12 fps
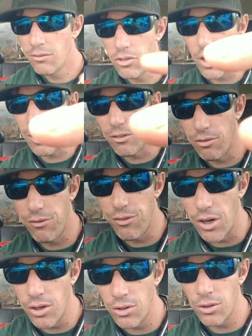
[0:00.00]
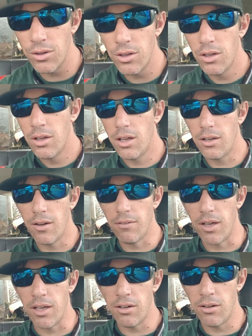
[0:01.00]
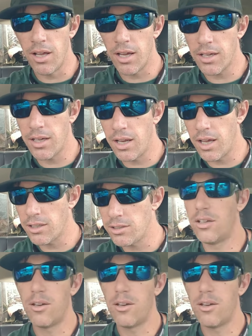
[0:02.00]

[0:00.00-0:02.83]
You have a phone and you have an internet connection.